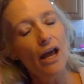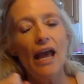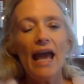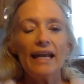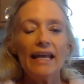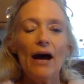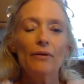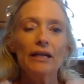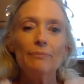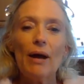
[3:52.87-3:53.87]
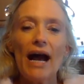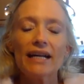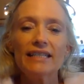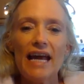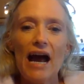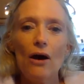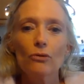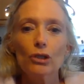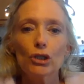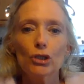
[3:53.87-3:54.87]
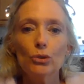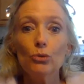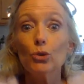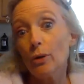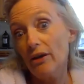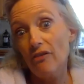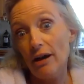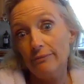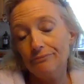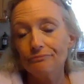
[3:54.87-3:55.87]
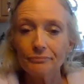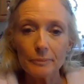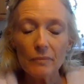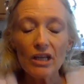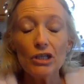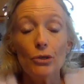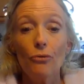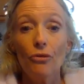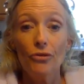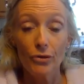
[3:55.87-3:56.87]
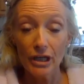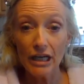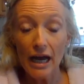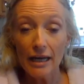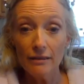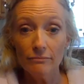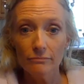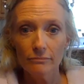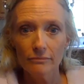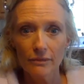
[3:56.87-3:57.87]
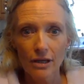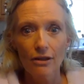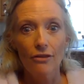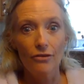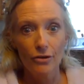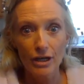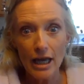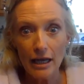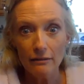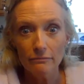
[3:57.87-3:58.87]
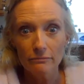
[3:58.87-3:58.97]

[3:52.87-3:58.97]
and counting back down to 25. So 39, 38,